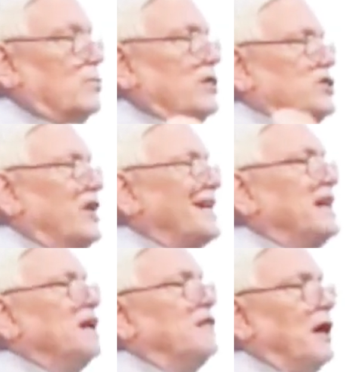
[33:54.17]

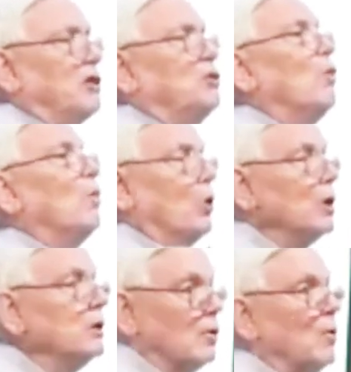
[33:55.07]
rejecting the
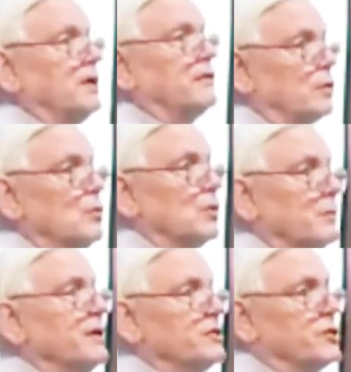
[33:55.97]
core, or one of the
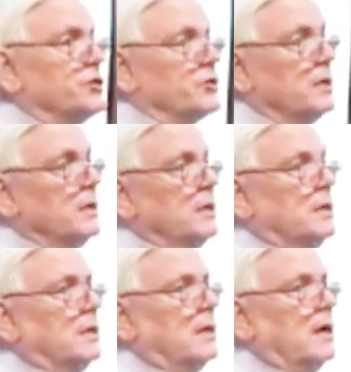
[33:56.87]
core pieces
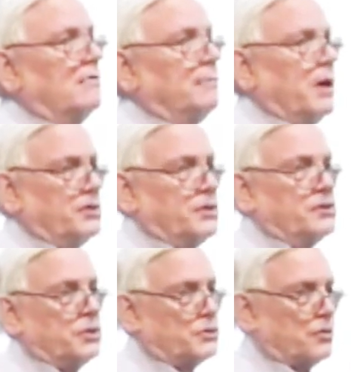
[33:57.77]
of
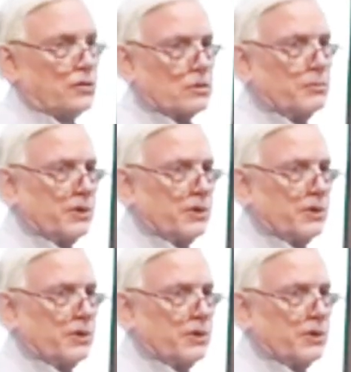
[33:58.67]
Marxist historical